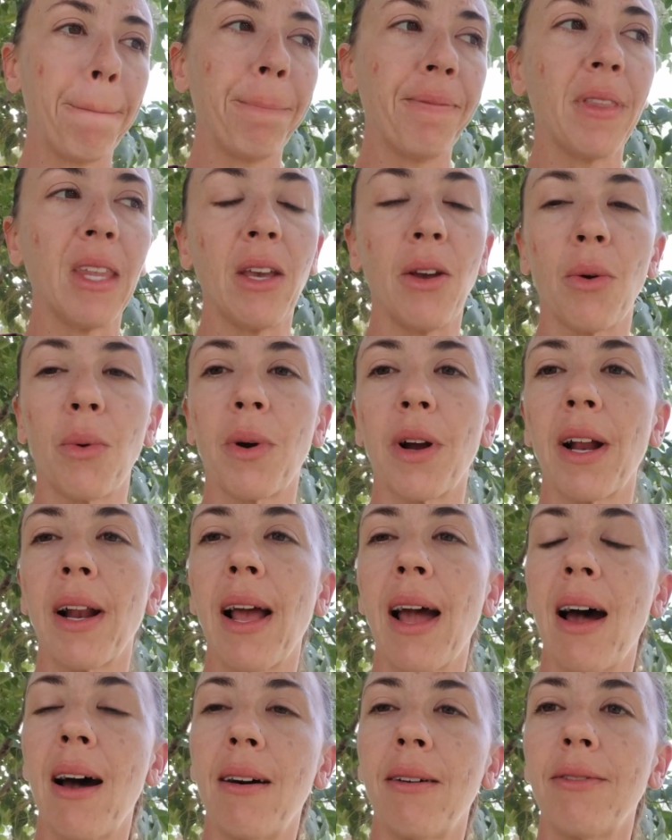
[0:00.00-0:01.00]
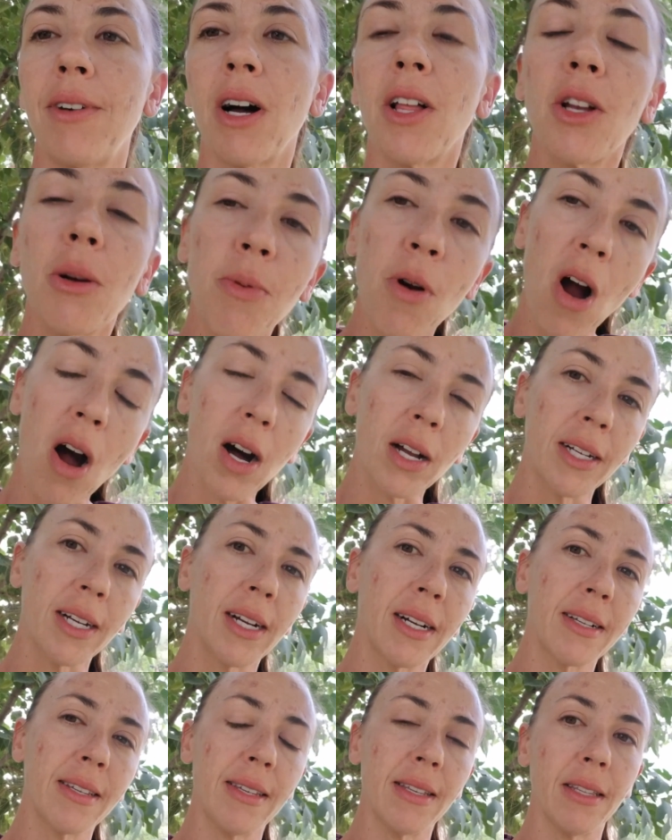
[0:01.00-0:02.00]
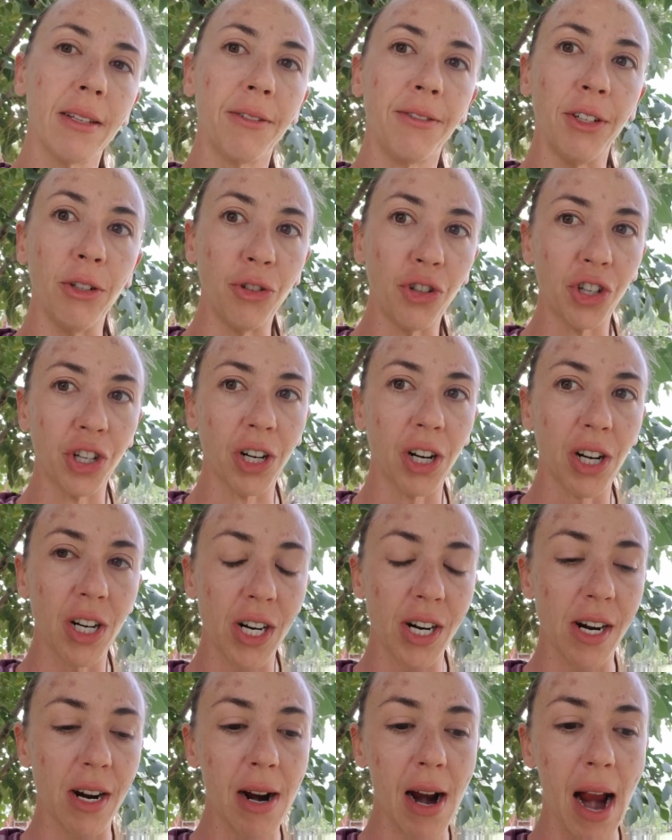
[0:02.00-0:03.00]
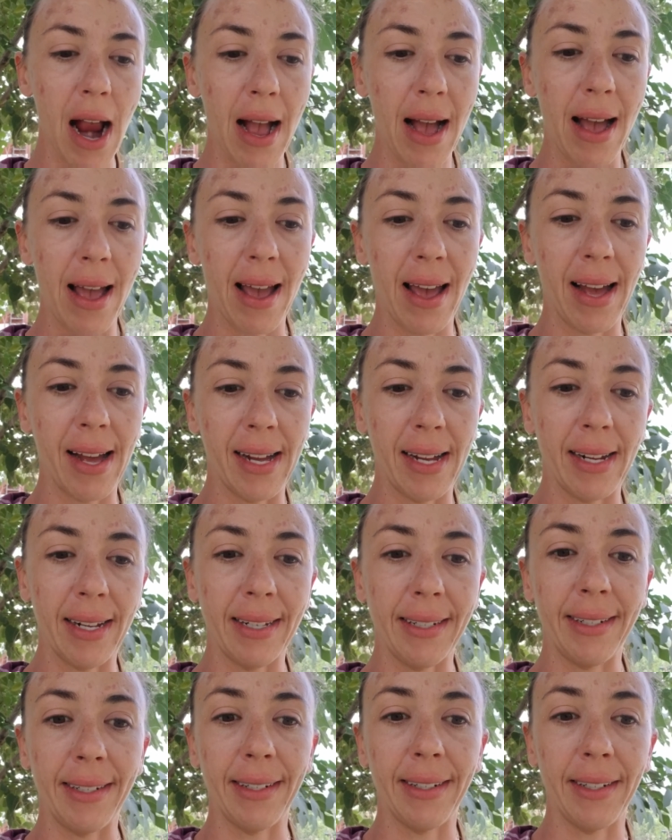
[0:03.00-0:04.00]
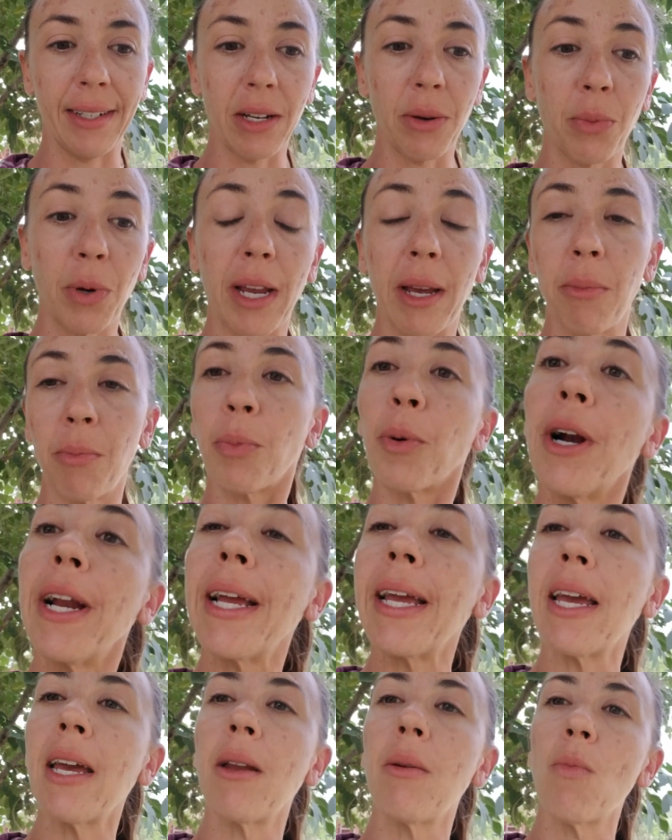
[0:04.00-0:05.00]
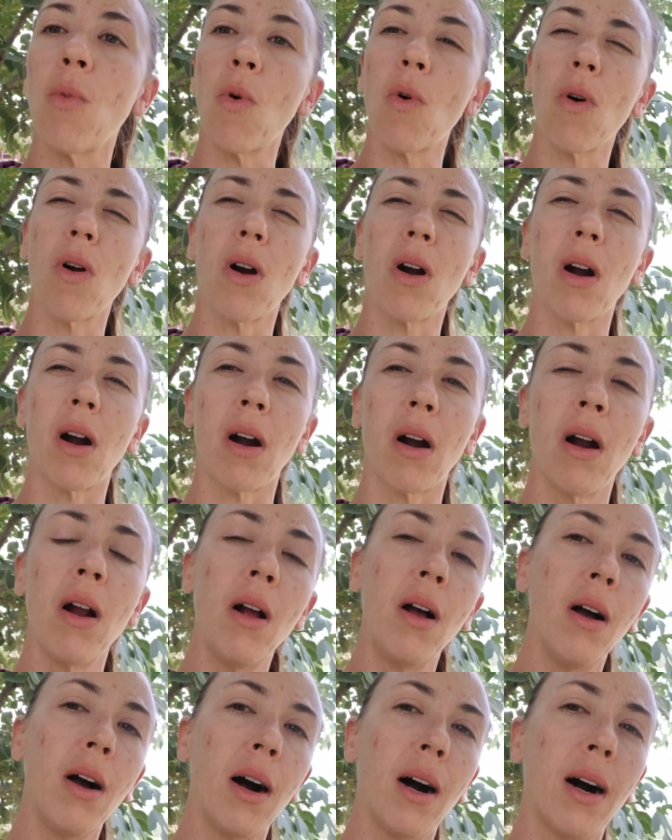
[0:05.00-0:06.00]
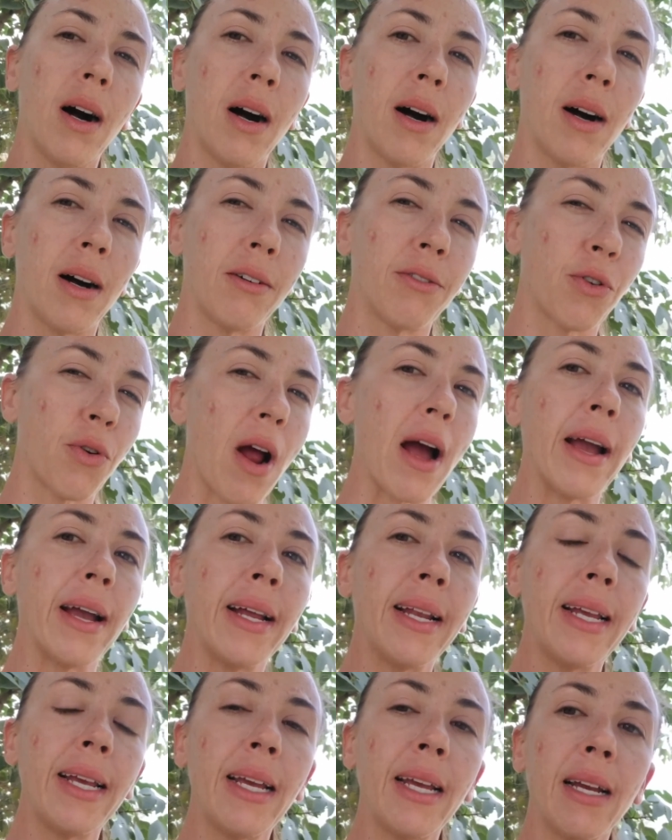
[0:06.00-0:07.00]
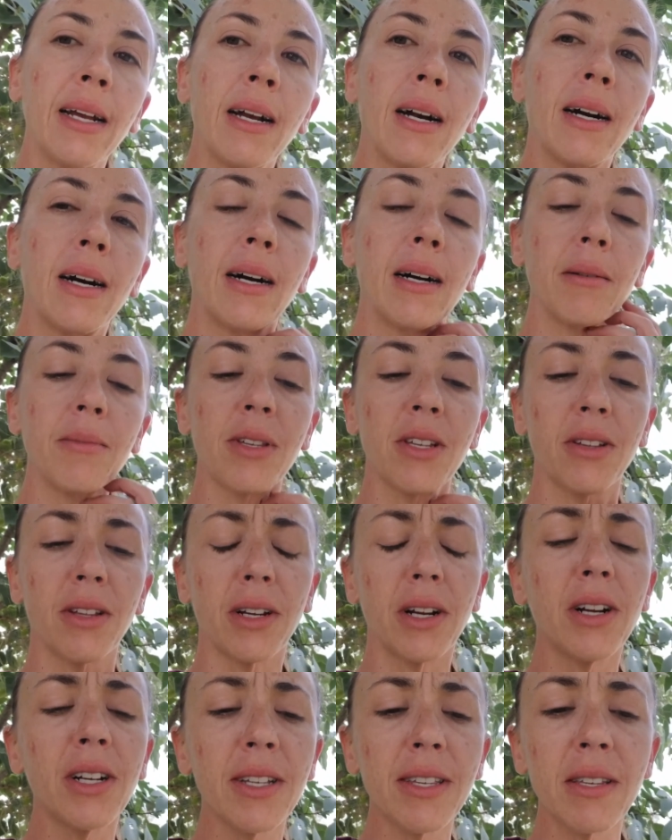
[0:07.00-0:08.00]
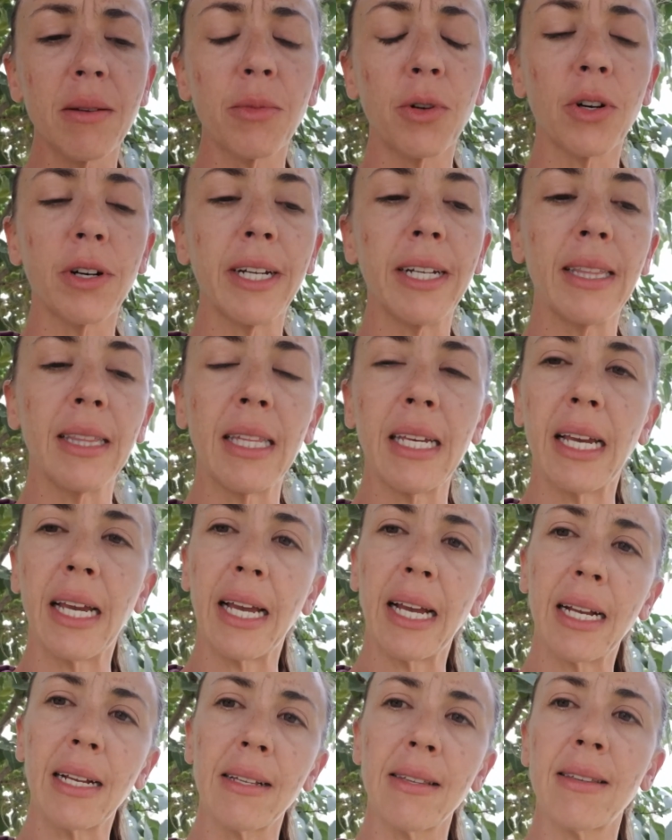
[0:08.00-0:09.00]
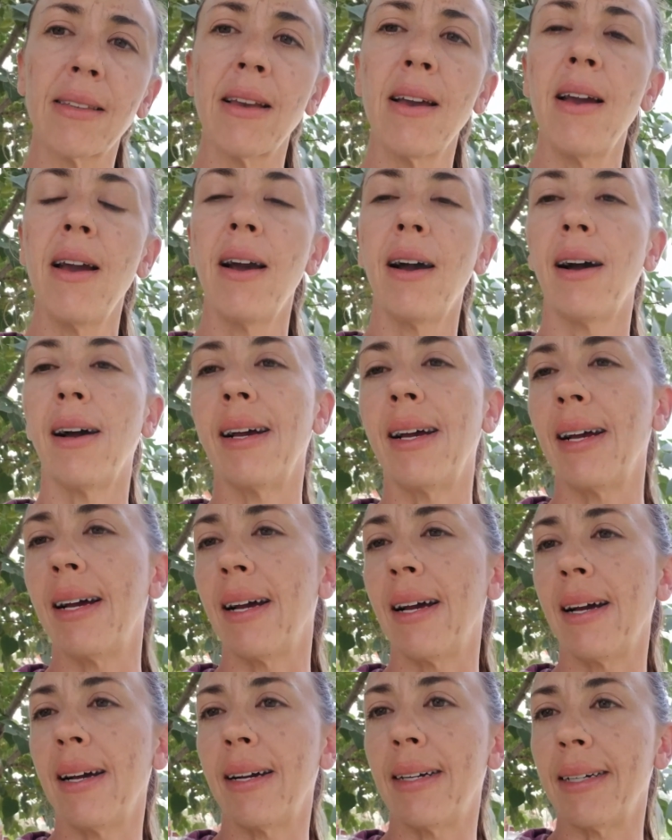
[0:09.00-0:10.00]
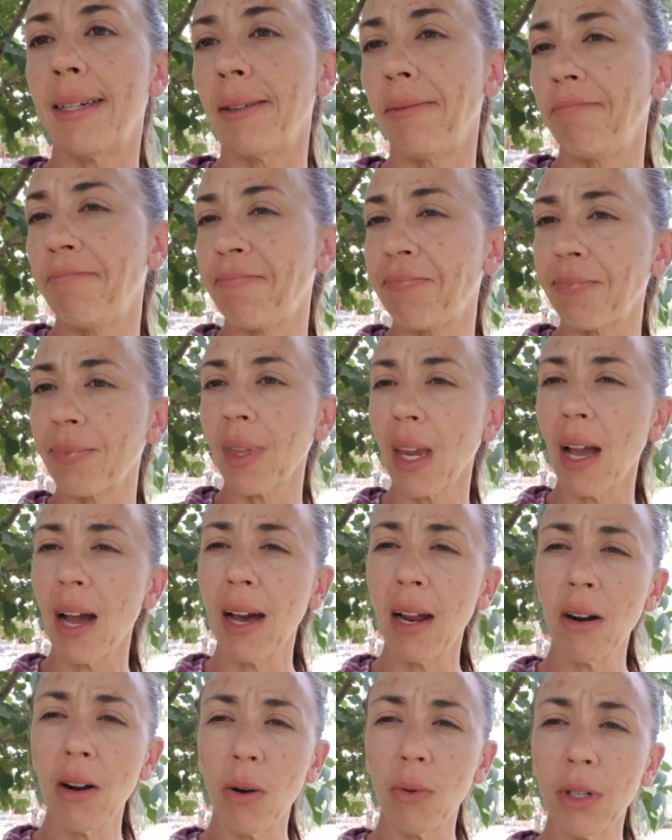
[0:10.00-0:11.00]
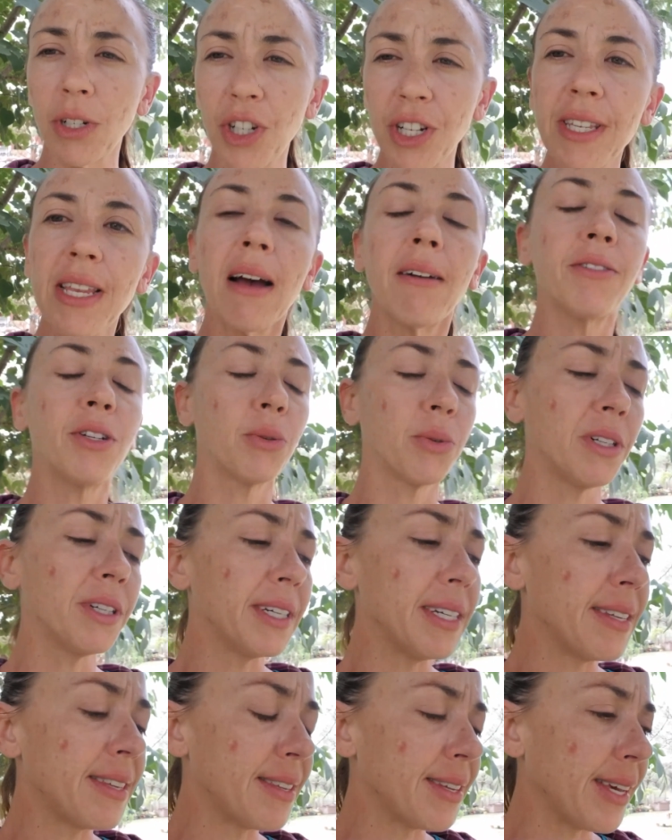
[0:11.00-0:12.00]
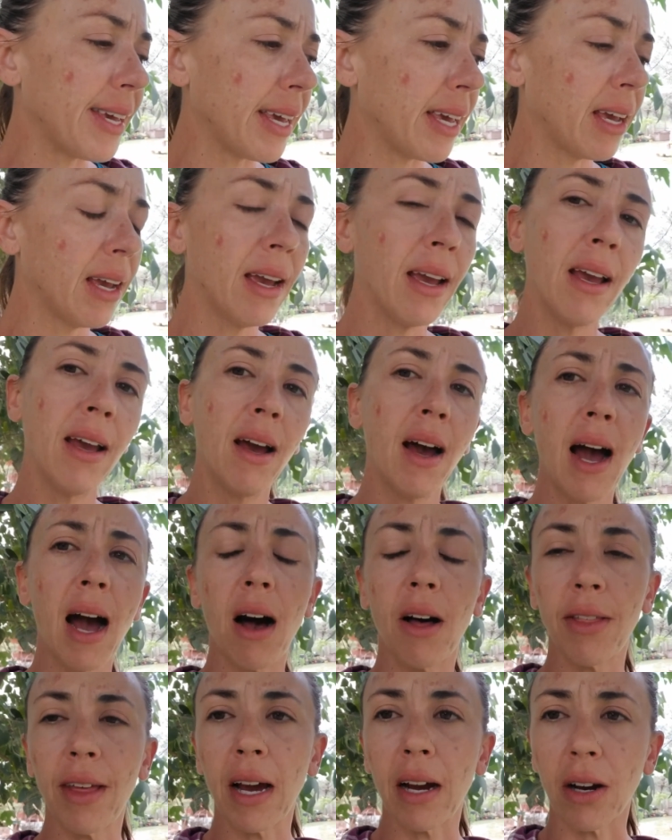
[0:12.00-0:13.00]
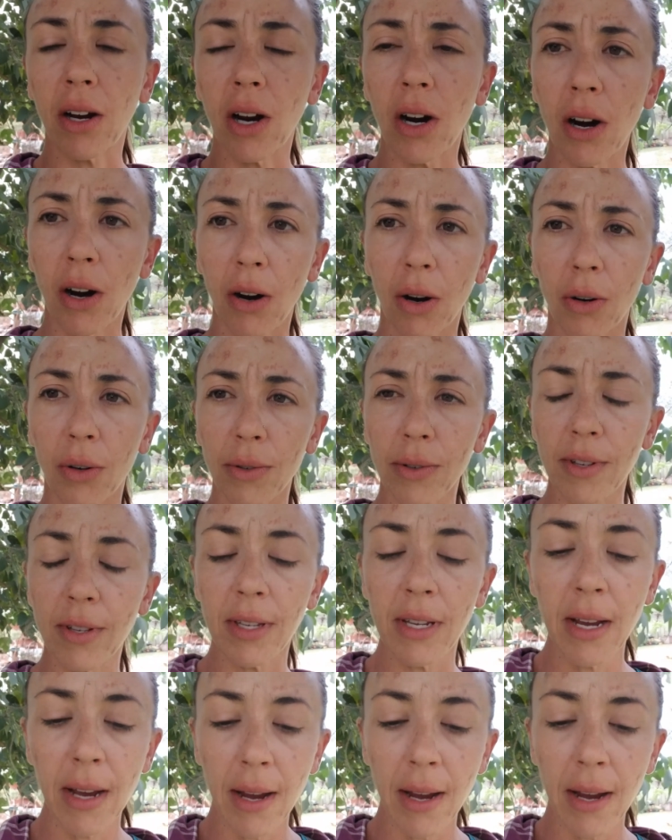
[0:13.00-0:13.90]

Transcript: you know, we're gonna have other products in the future, and we can bring in more variety. So there is some green things, and I don't know, we'll just have to really see how that goes.